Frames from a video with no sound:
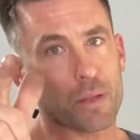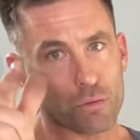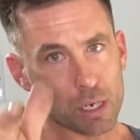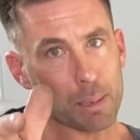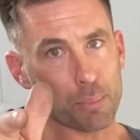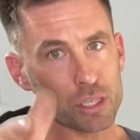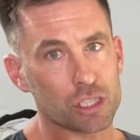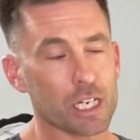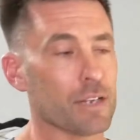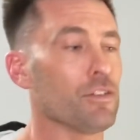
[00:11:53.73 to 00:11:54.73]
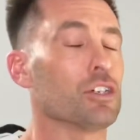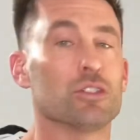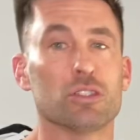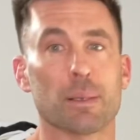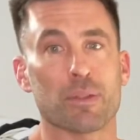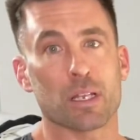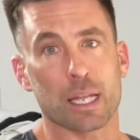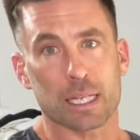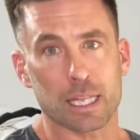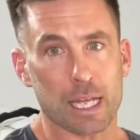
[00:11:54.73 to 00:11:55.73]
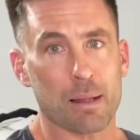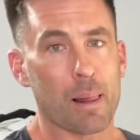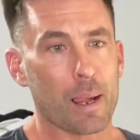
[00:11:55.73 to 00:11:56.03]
I really appreciate it if you could do something like that.